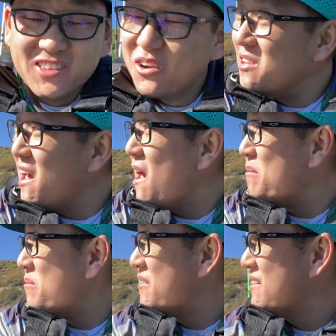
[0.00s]
Too
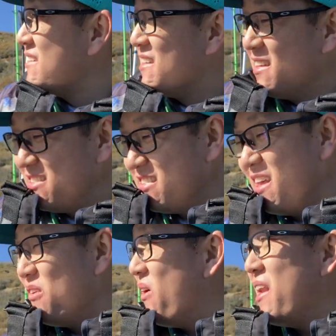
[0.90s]
deep.
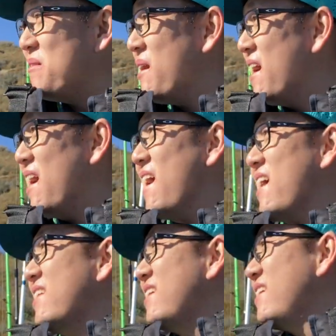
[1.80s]
Slid right on my
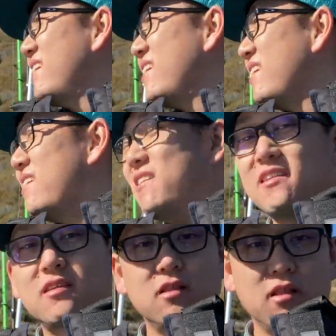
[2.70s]
hand.
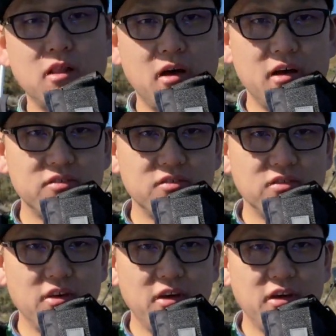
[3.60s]
Lost
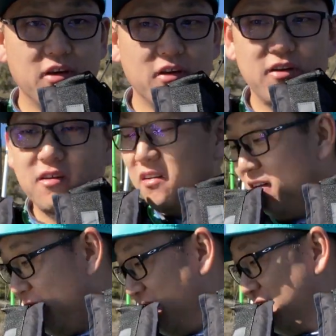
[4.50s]
the anchor.
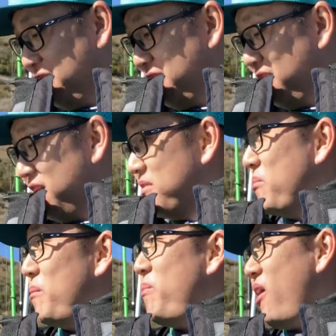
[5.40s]

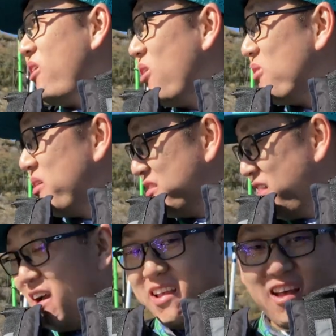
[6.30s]
My paracord wasn't
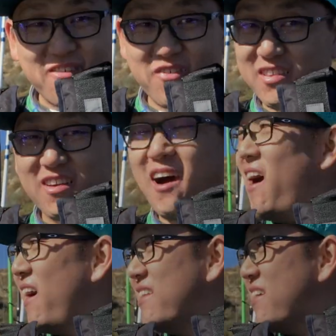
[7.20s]
long enough. It's
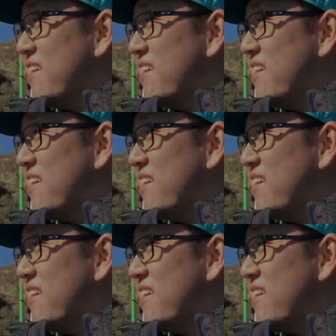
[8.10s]
gone.